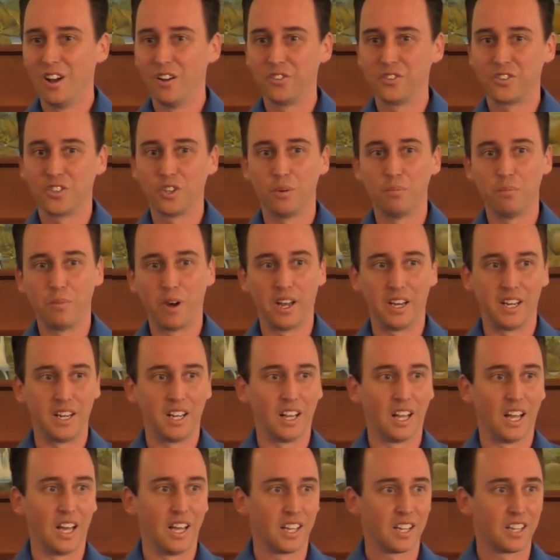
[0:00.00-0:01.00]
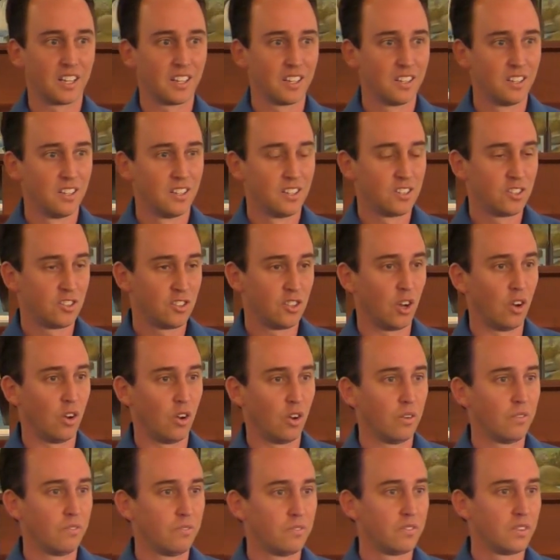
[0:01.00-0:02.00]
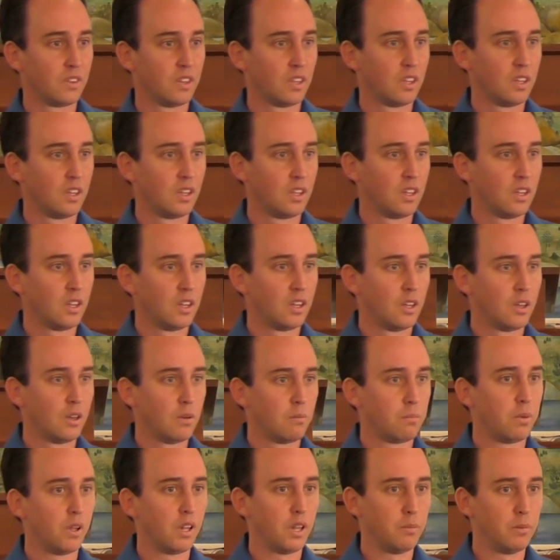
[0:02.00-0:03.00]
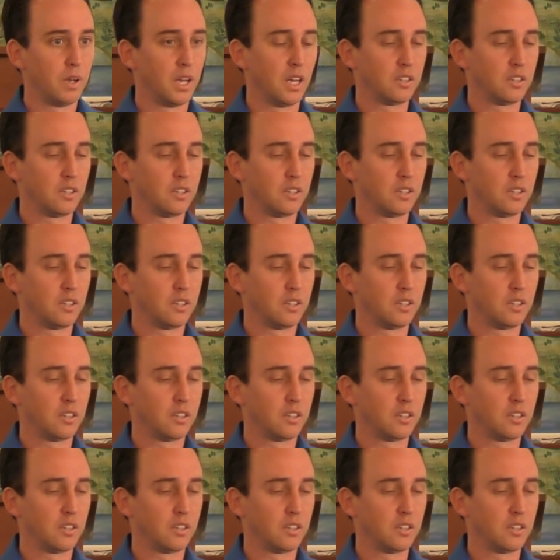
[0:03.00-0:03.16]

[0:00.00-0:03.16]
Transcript: of somebody like Saul. But let me